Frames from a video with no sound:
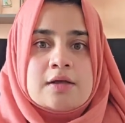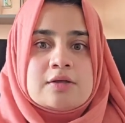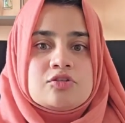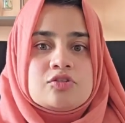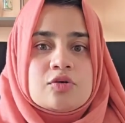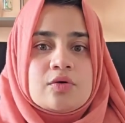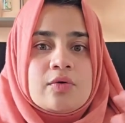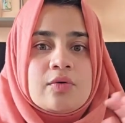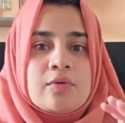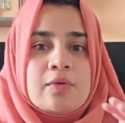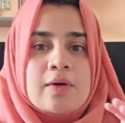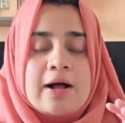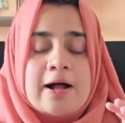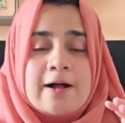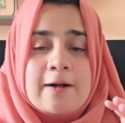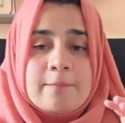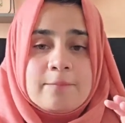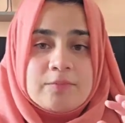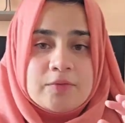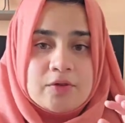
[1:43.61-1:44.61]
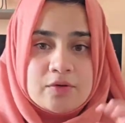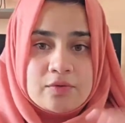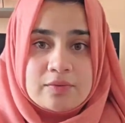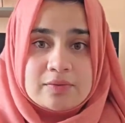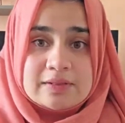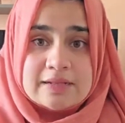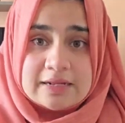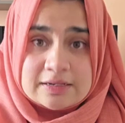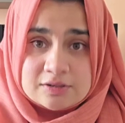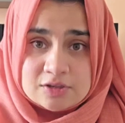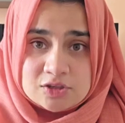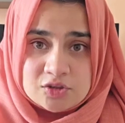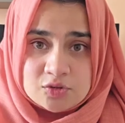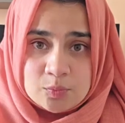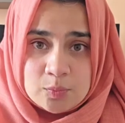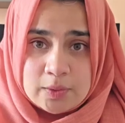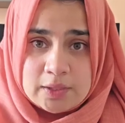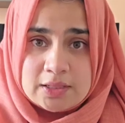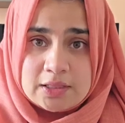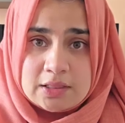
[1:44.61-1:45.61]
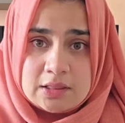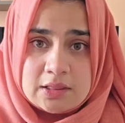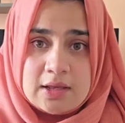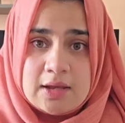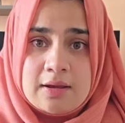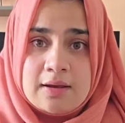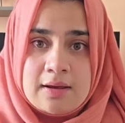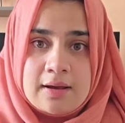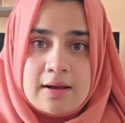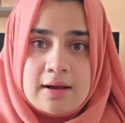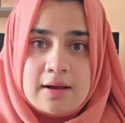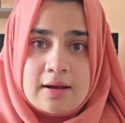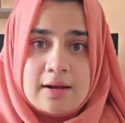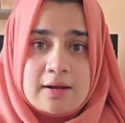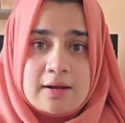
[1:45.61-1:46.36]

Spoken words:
So, you know, that is one thing